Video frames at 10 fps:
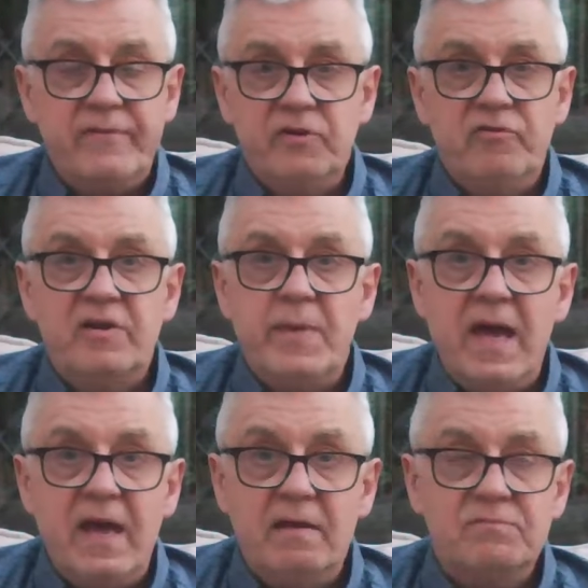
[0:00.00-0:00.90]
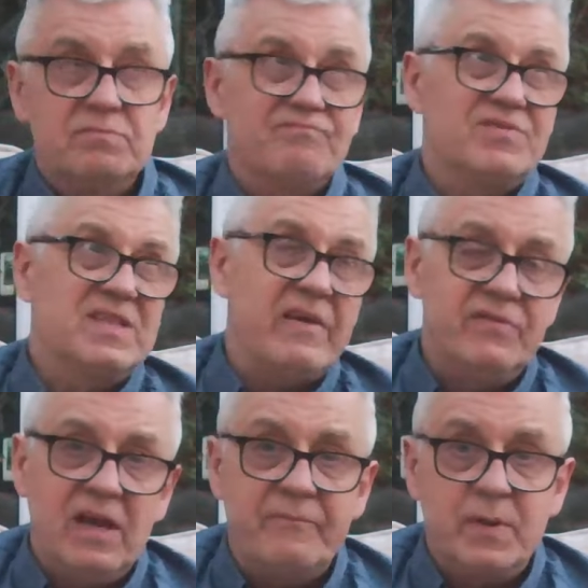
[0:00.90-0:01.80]
I've only read them at
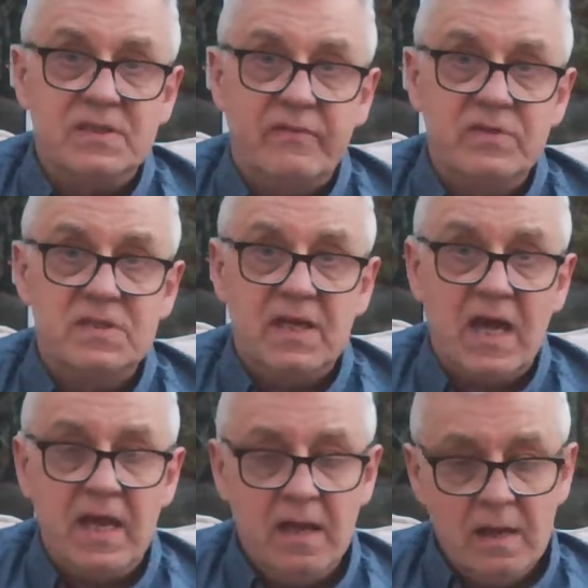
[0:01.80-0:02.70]
seven, half past seven today.